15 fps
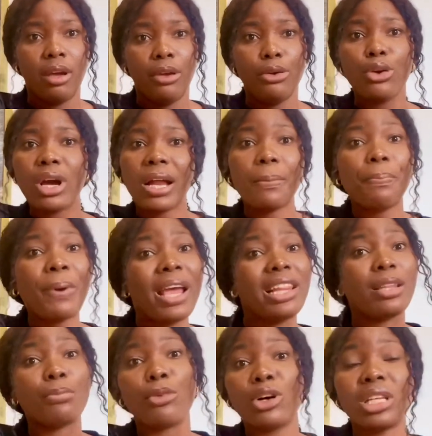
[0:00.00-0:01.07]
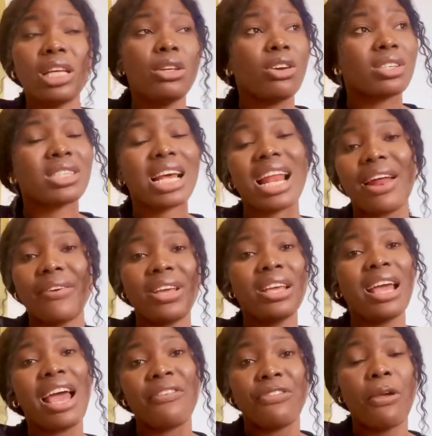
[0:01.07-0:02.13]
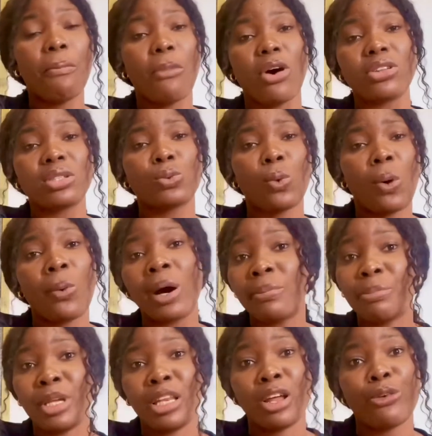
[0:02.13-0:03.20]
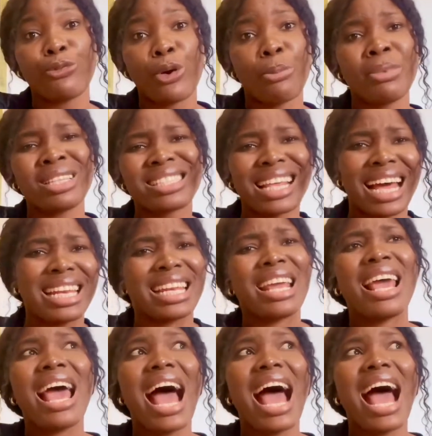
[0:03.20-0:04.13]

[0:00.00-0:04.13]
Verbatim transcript: you can pay the money your salary every month one one million from it can